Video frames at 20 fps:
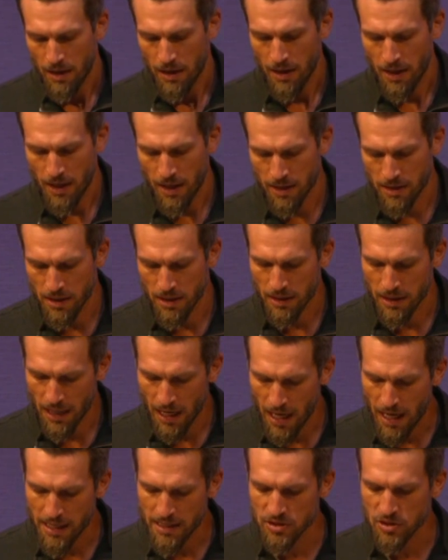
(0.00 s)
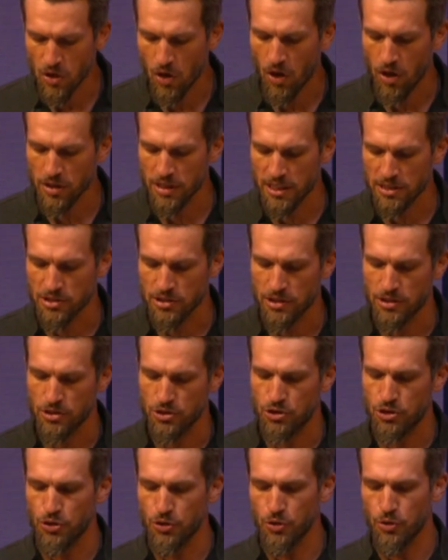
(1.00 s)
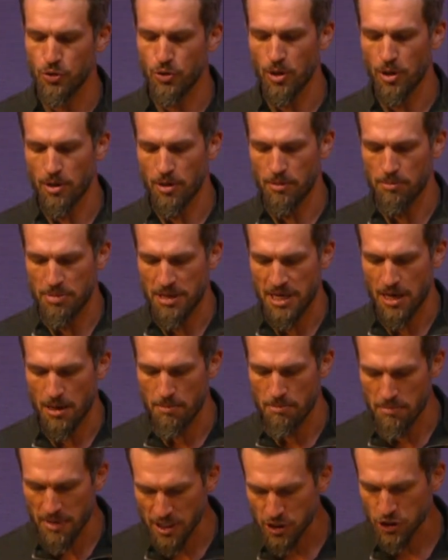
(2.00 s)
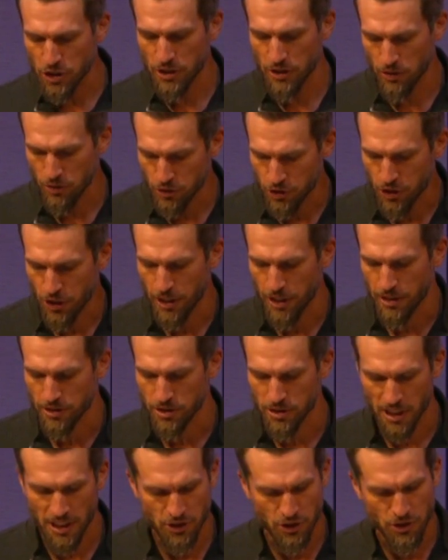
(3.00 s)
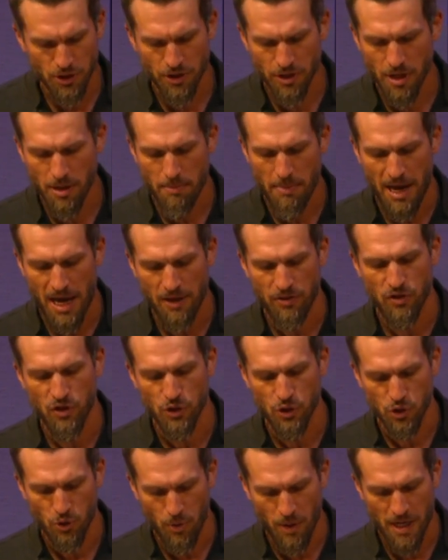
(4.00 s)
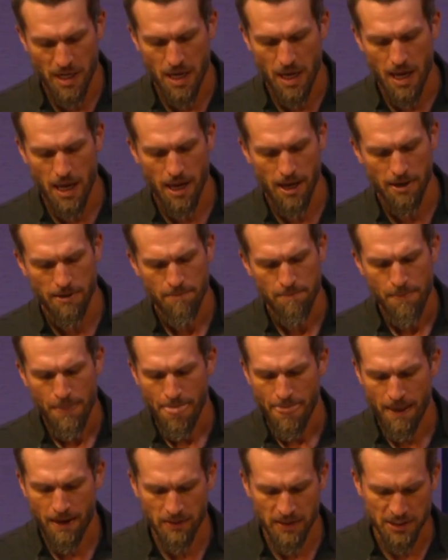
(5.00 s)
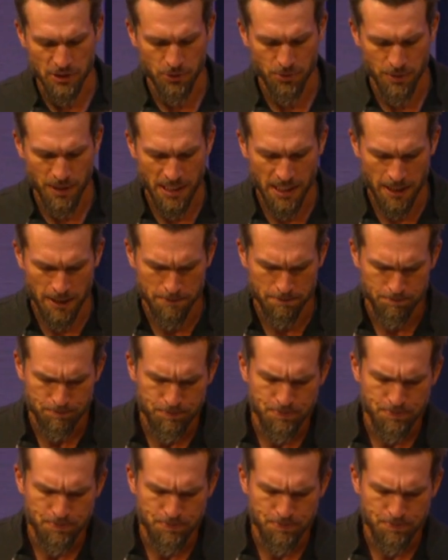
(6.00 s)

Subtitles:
And God has called us to be a missional church. Let's turn to Matthew 28 and let's read